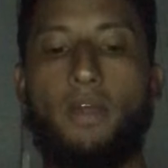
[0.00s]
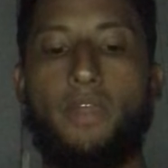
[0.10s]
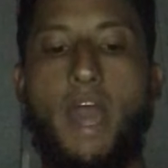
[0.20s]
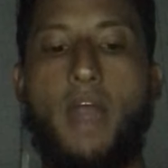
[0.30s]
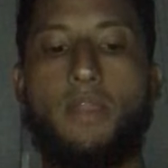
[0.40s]

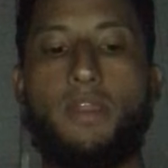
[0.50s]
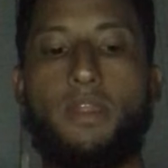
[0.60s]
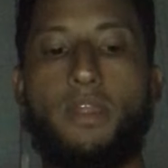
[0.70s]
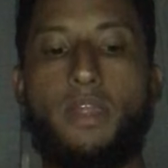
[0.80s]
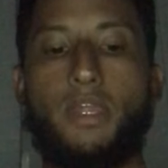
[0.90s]
that
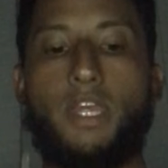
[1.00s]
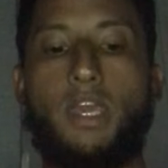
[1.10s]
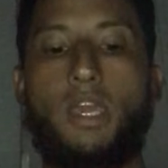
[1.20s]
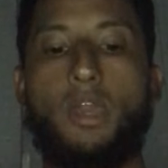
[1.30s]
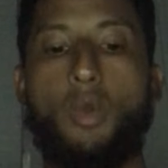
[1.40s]

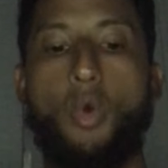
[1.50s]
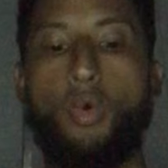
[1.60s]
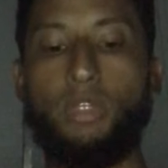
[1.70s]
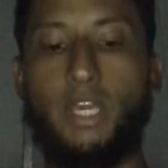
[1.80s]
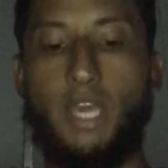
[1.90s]
the
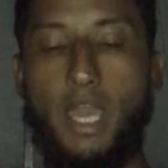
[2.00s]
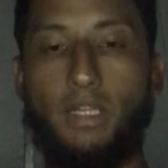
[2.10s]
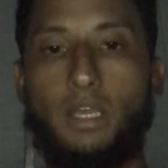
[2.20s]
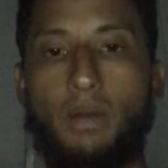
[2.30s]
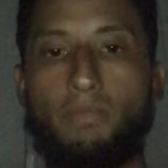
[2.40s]
only
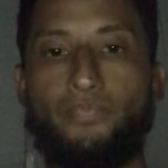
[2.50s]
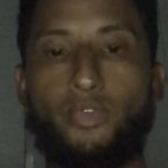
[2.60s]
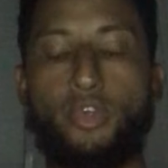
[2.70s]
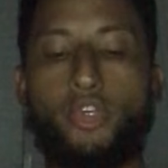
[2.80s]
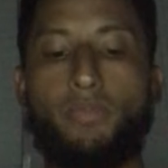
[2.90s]
kingdom
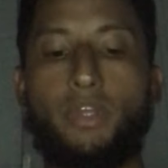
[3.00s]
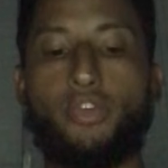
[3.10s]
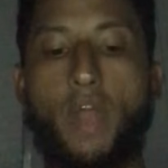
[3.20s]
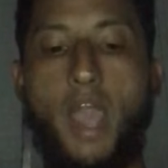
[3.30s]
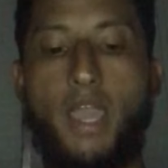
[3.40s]
you should be
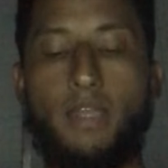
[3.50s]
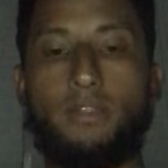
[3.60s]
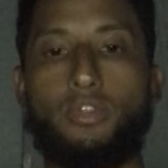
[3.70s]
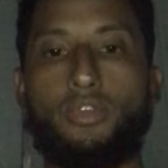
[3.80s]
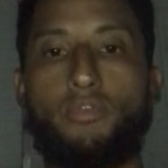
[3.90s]

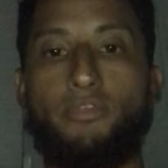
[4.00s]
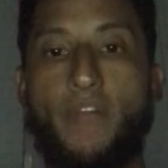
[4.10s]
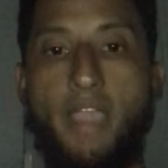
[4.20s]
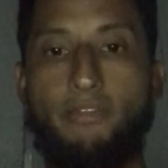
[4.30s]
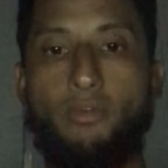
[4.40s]
trying to
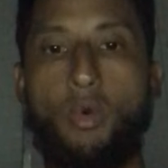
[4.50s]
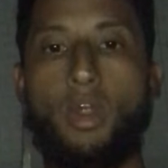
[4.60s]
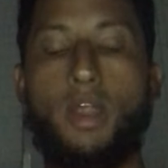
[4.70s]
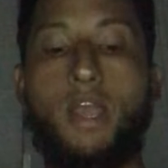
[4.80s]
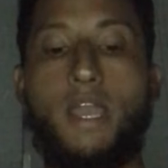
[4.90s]
fight
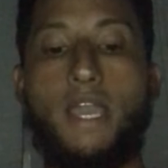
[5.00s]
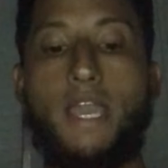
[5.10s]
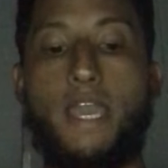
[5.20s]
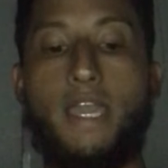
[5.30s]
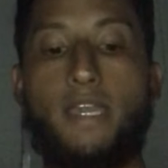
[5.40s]
for
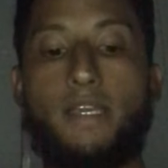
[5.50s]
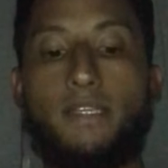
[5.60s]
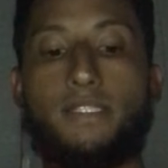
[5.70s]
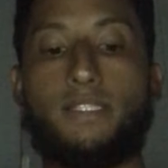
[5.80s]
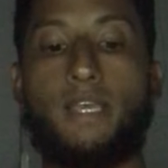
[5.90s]

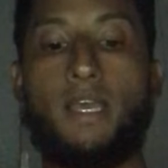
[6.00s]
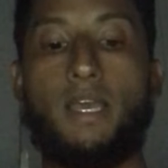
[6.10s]
is